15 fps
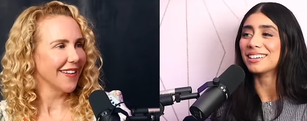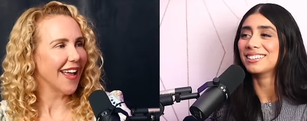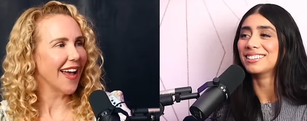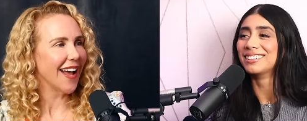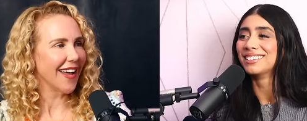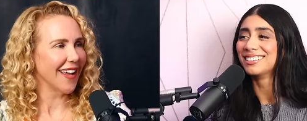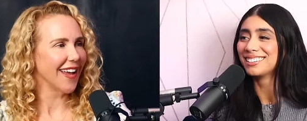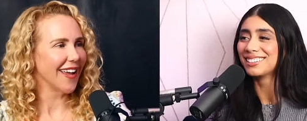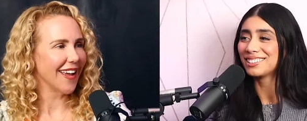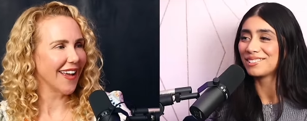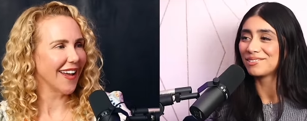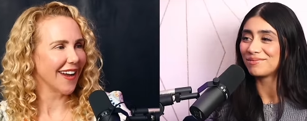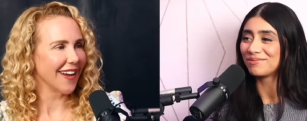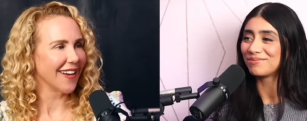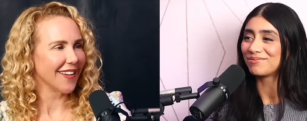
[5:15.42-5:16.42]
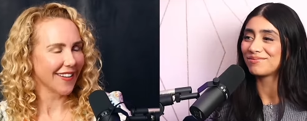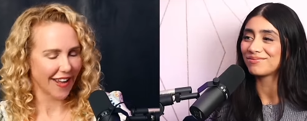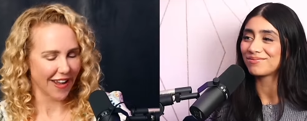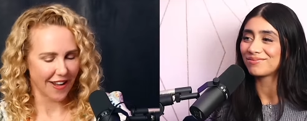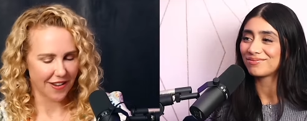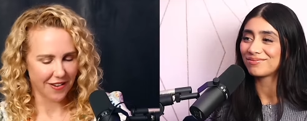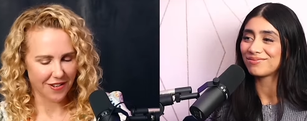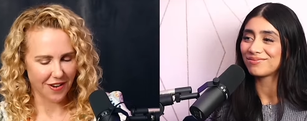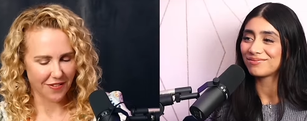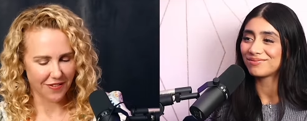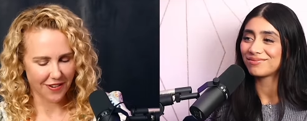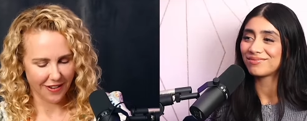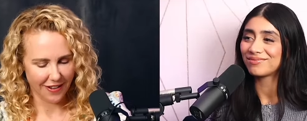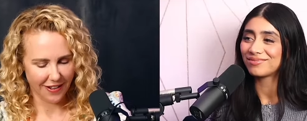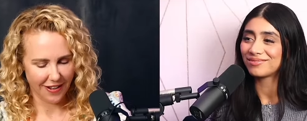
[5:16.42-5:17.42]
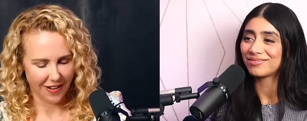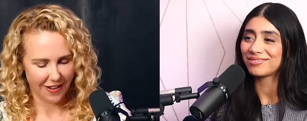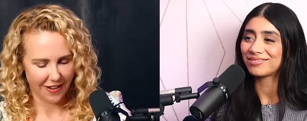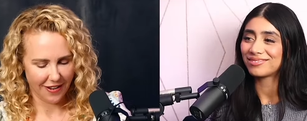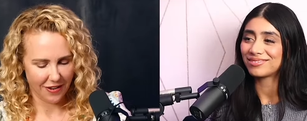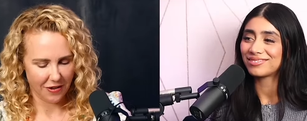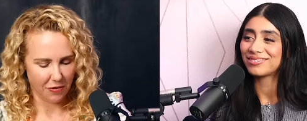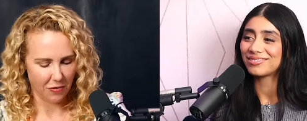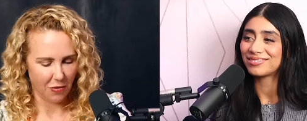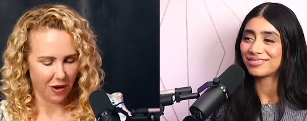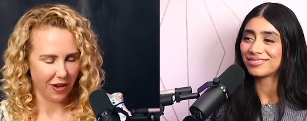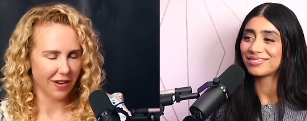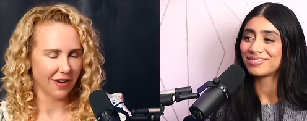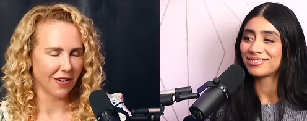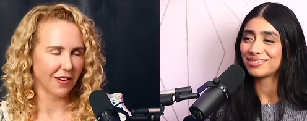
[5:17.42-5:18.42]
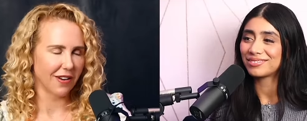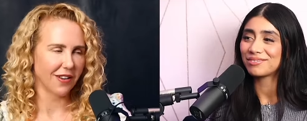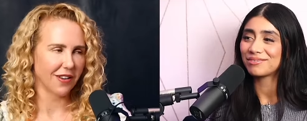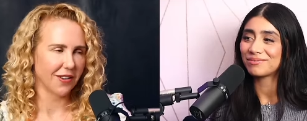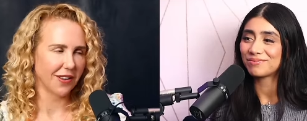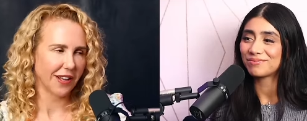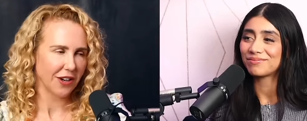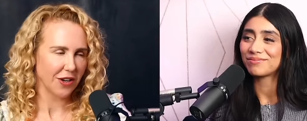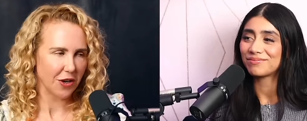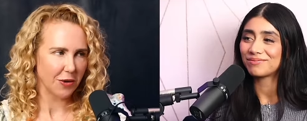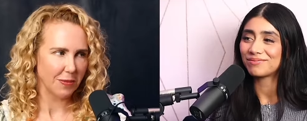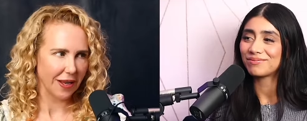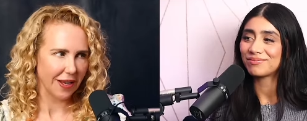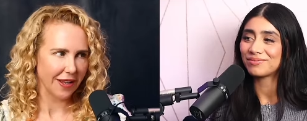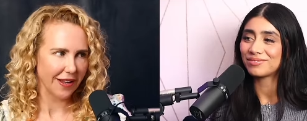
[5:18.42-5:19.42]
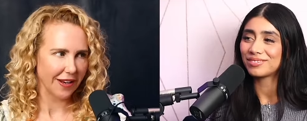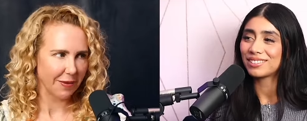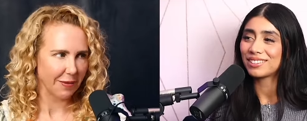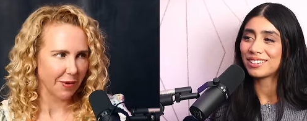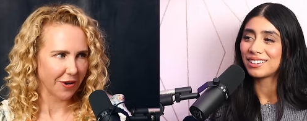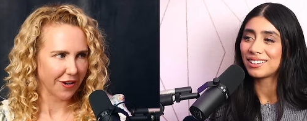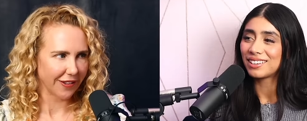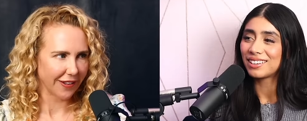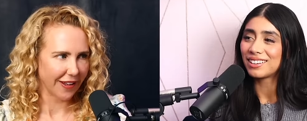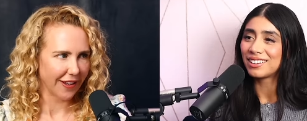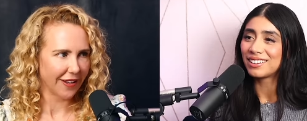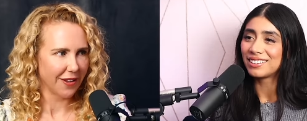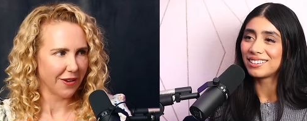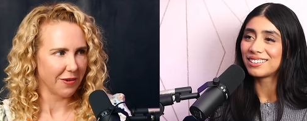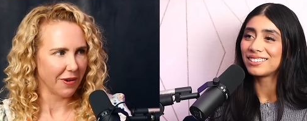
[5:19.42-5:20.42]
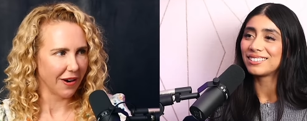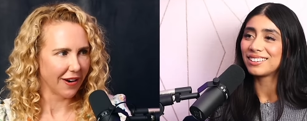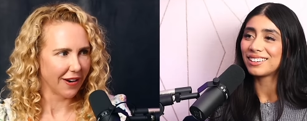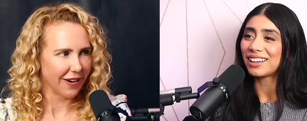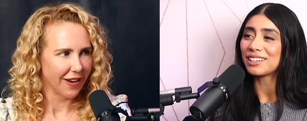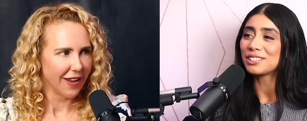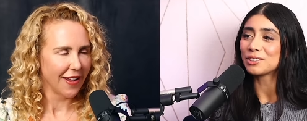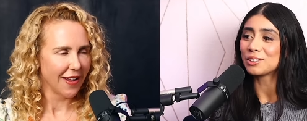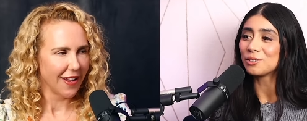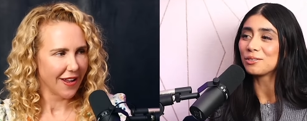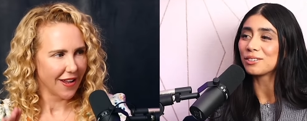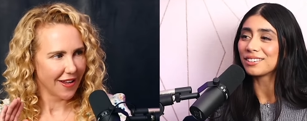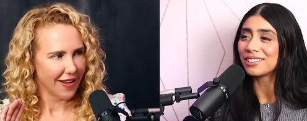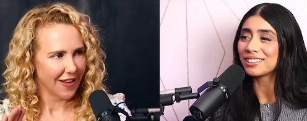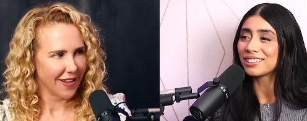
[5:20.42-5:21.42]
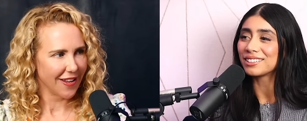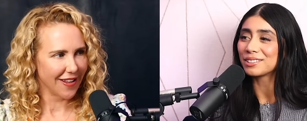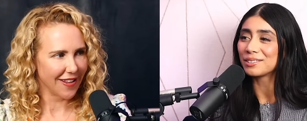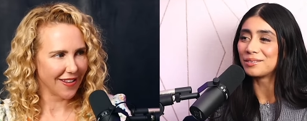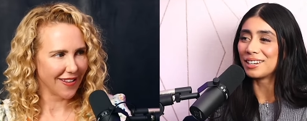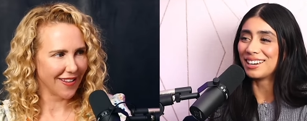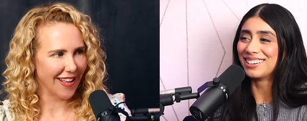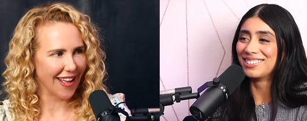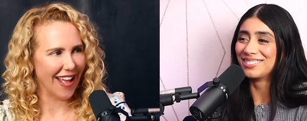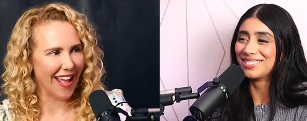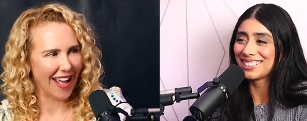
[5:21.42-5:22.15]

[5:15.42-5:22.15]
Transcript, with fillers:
Speaker 1: yeah yeah yeah yeah you're definitely one cannot call you like a newbie anymore like you are i
Speaker 2: still feel like it sometimes